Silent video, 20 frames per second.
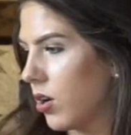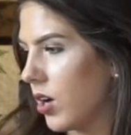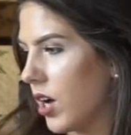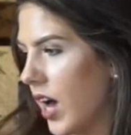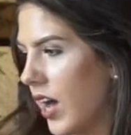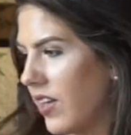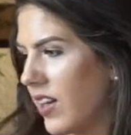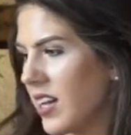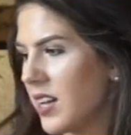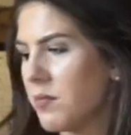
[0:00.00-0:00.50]

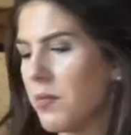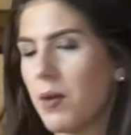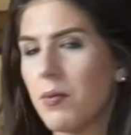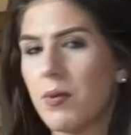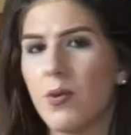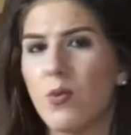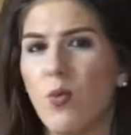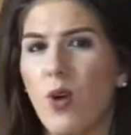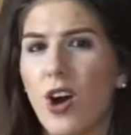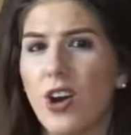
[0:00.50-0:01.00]
I think it might
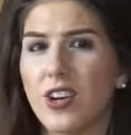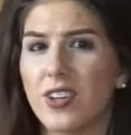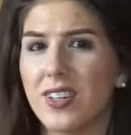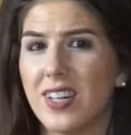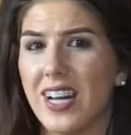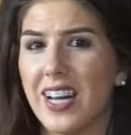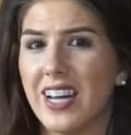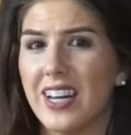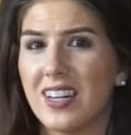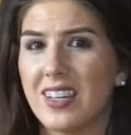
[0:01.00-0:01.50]
be
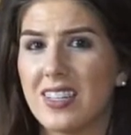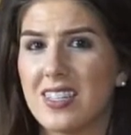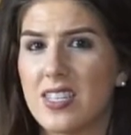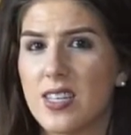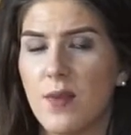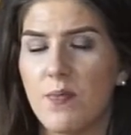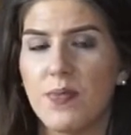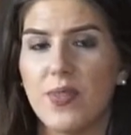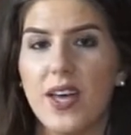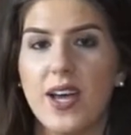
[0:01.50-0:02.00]
waterline
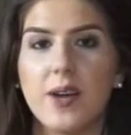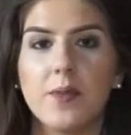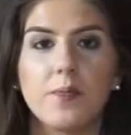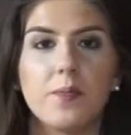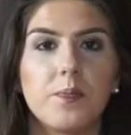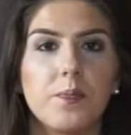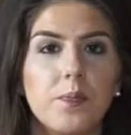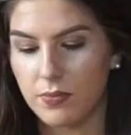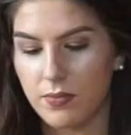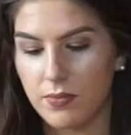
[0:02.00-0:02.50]
something.
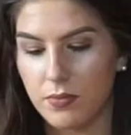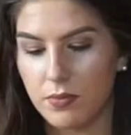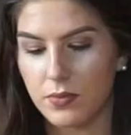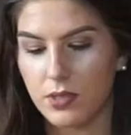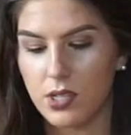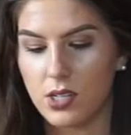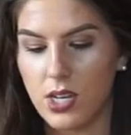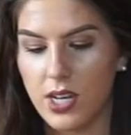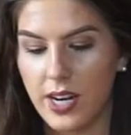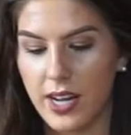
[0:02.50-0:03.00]

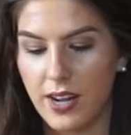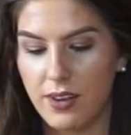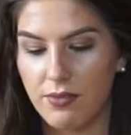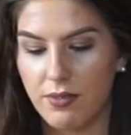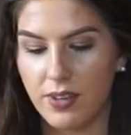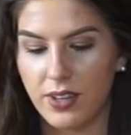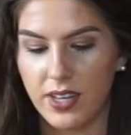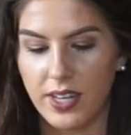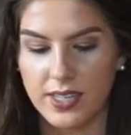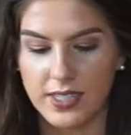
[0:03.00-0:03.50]
Milani
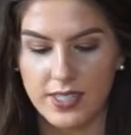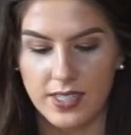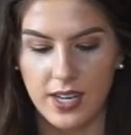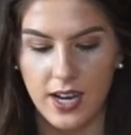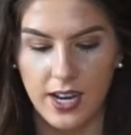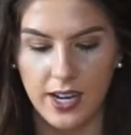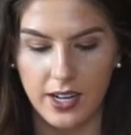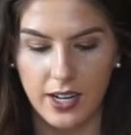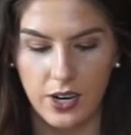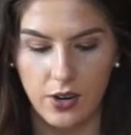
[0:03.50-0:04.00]
really has
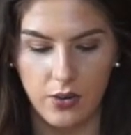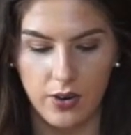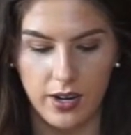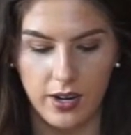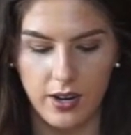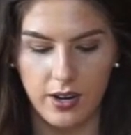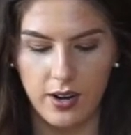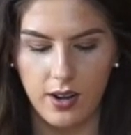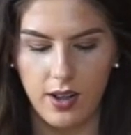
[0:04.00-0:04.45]
got it going.